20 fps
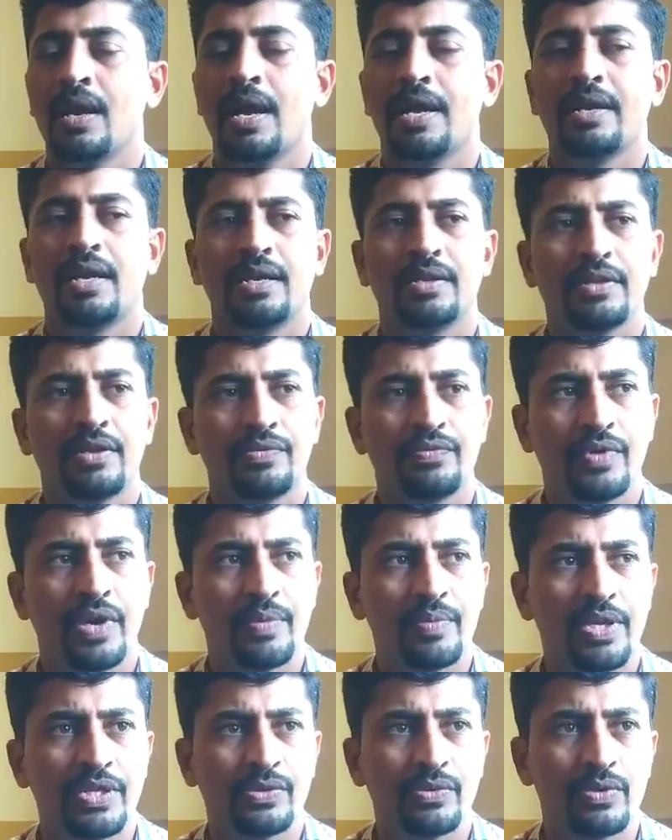And another
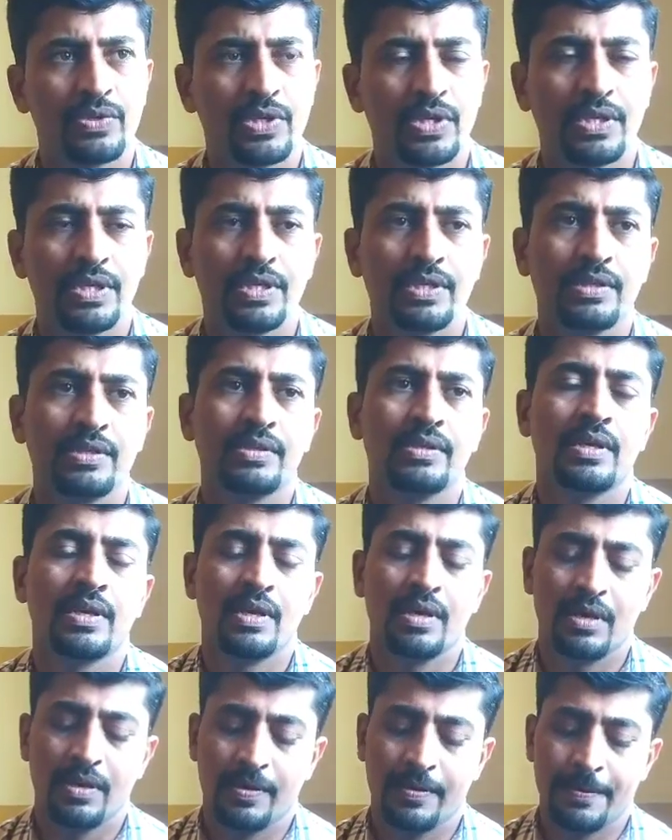5 marks question is
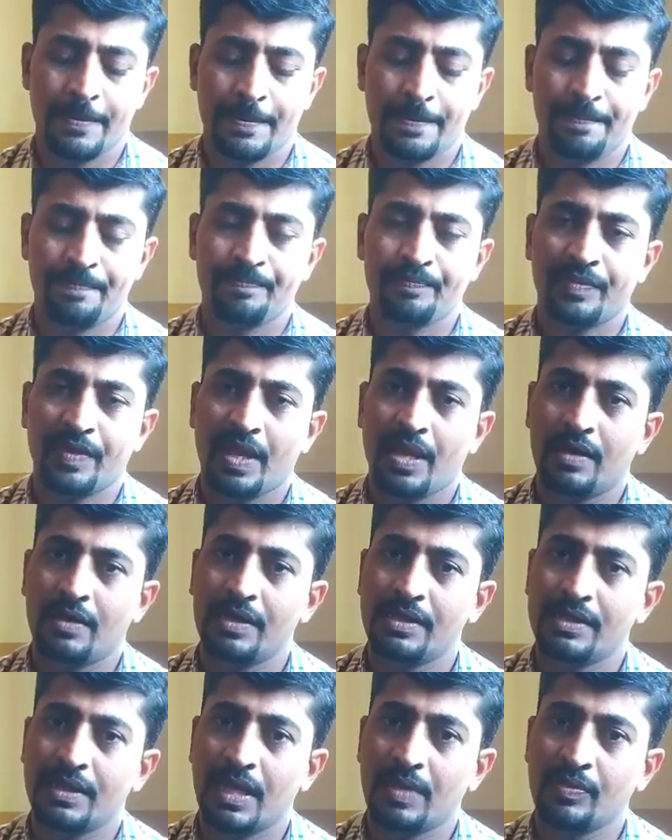
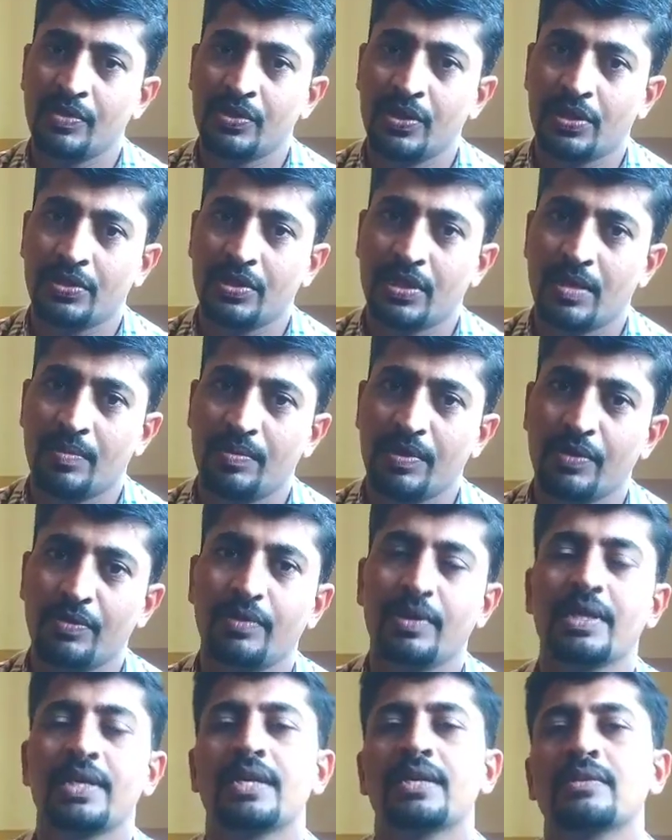describe the structure of
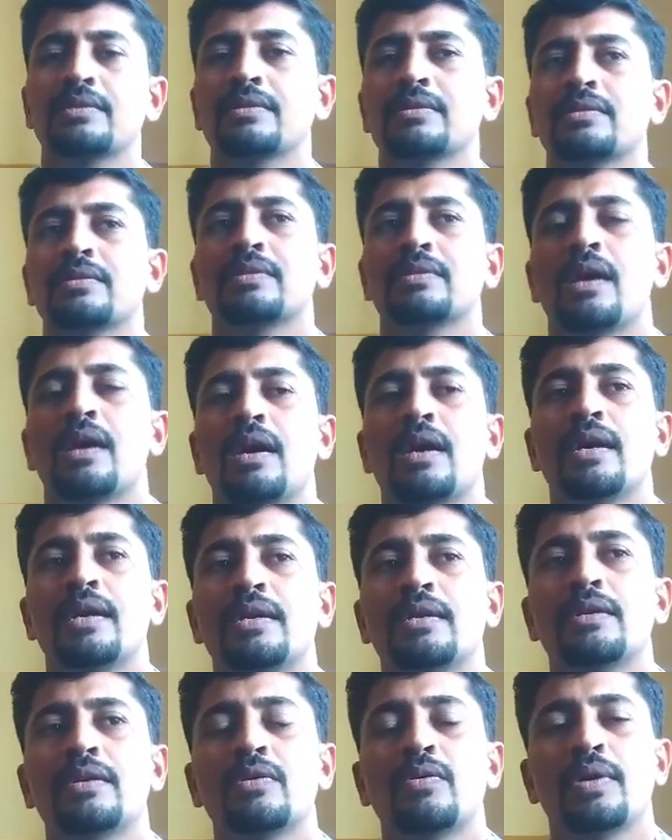nucleus,
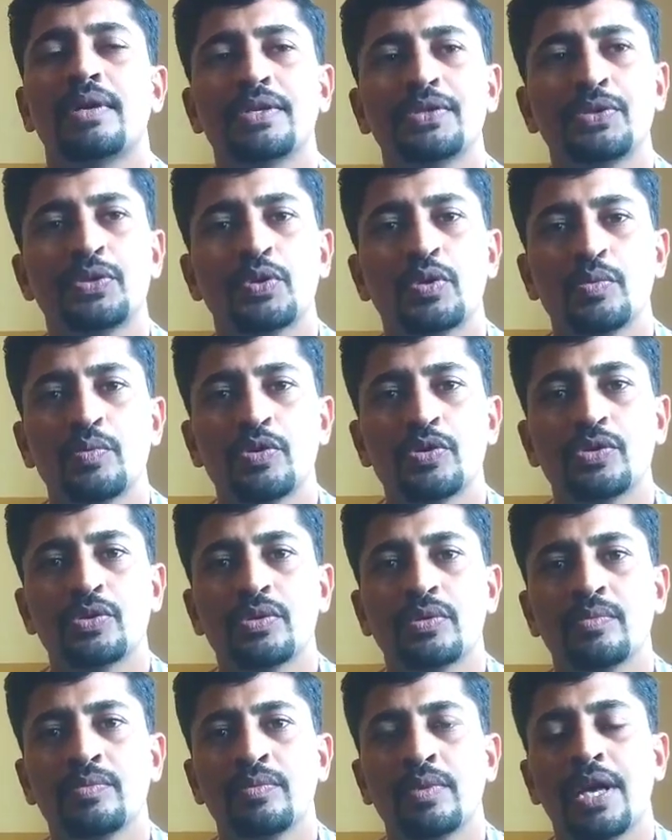and what is
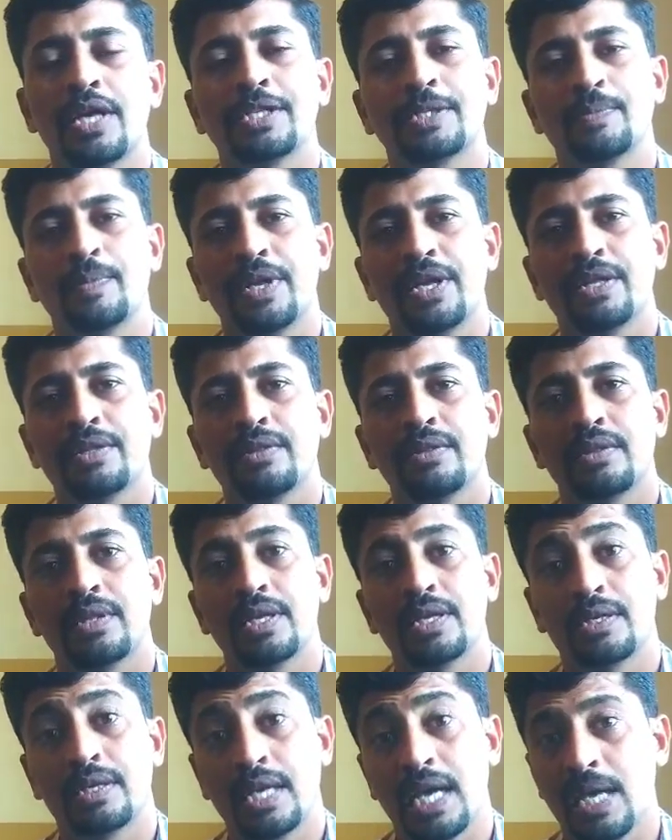chromosome, explain
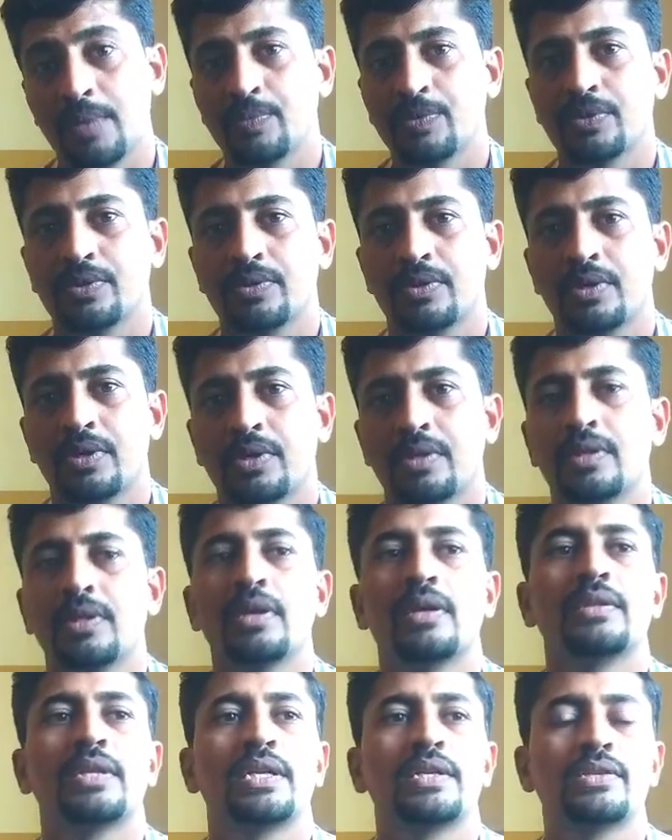their types.
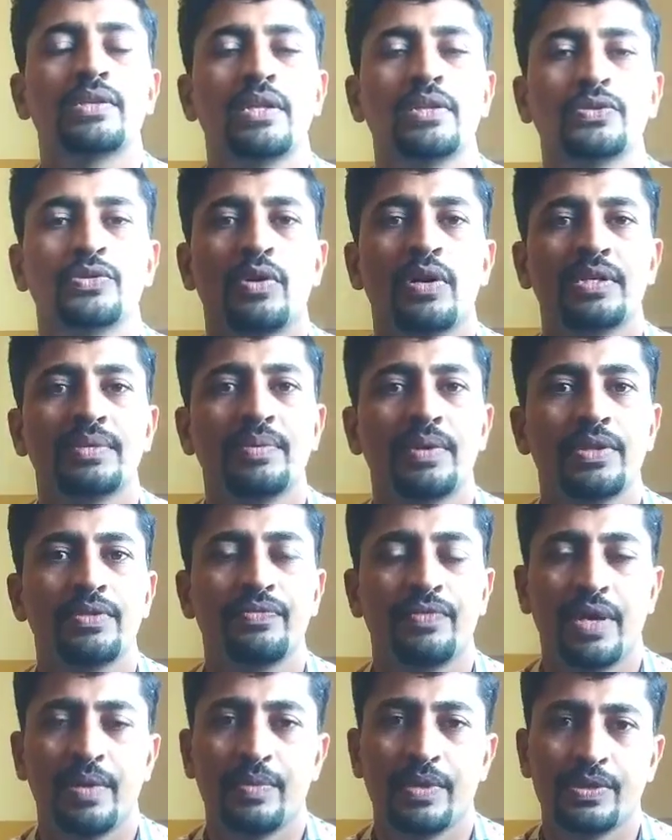That is also asked for the
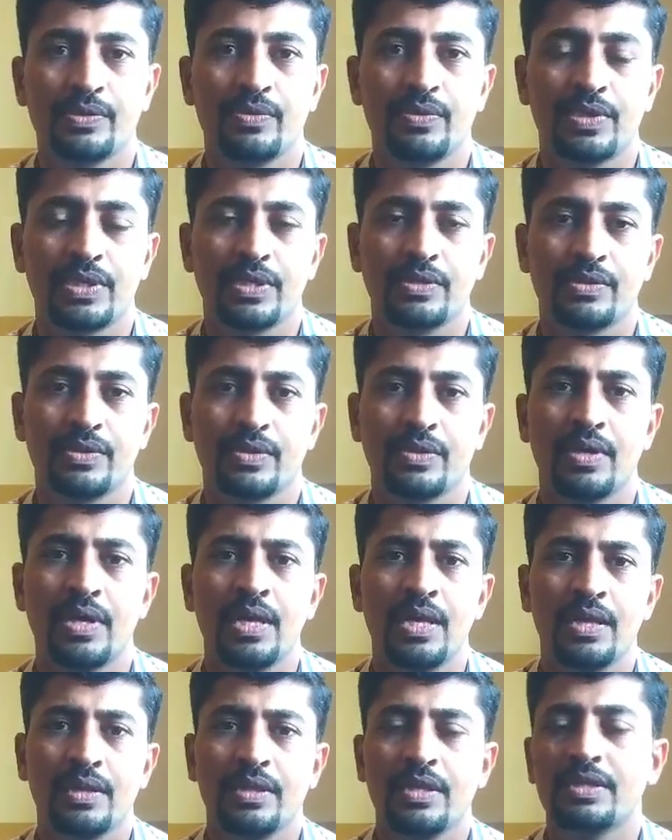5 marks questions.
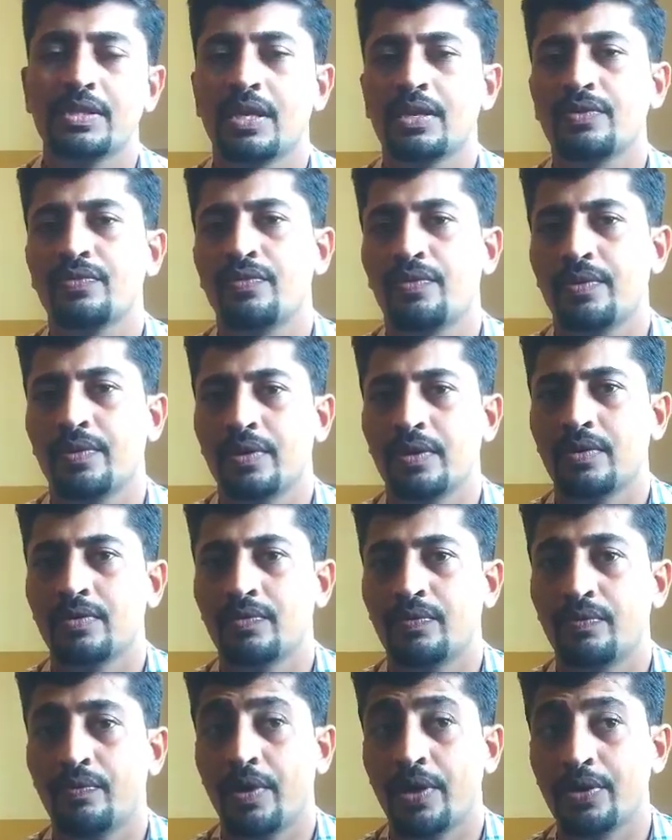These are the
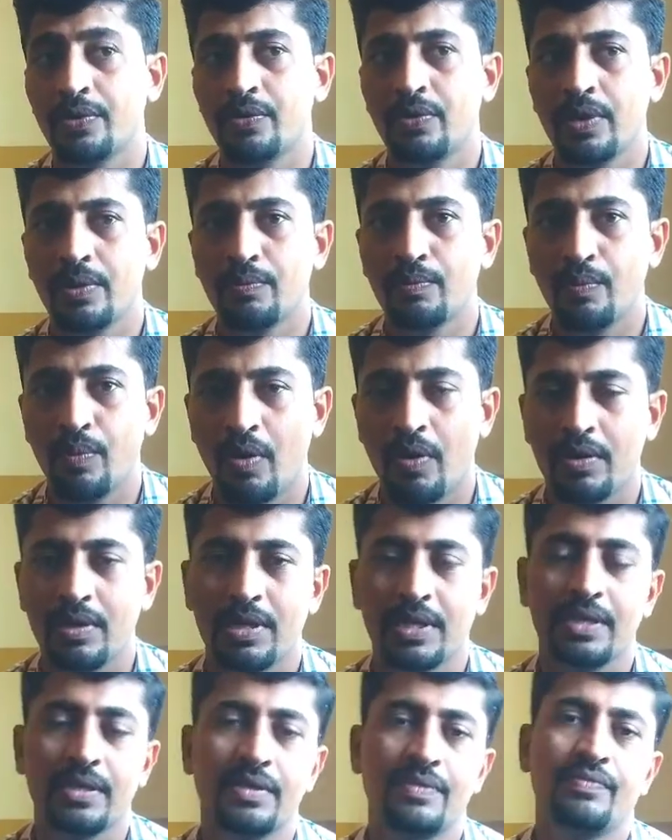5
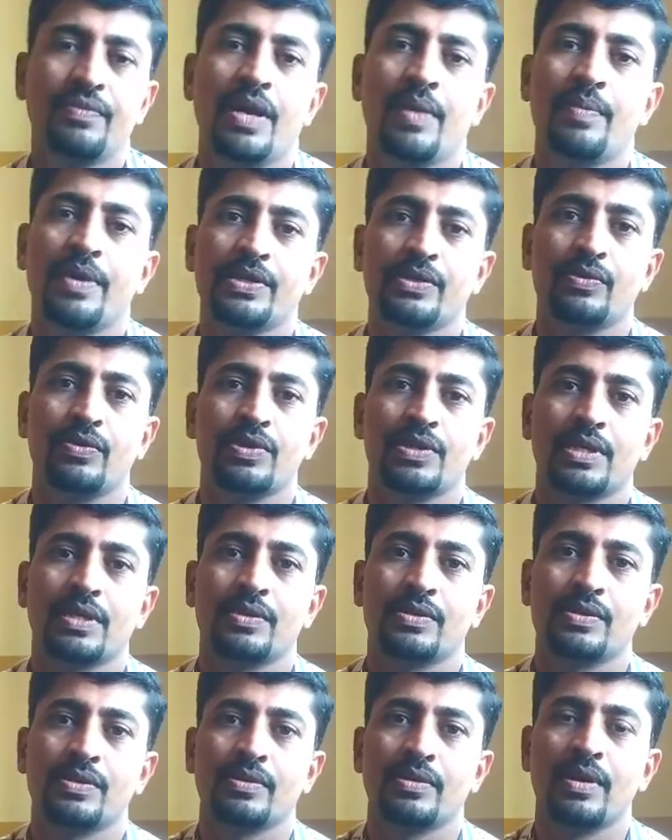important 5 marks
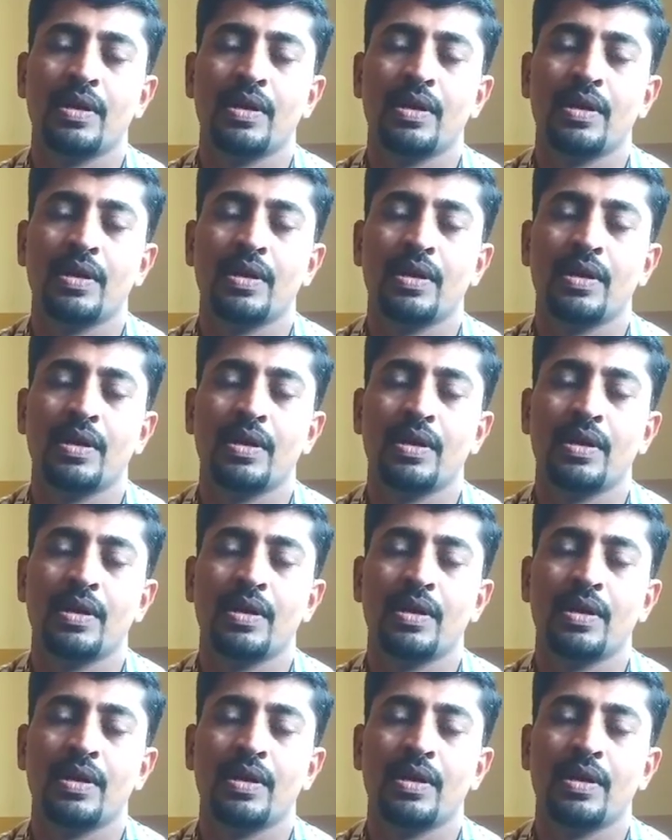questions.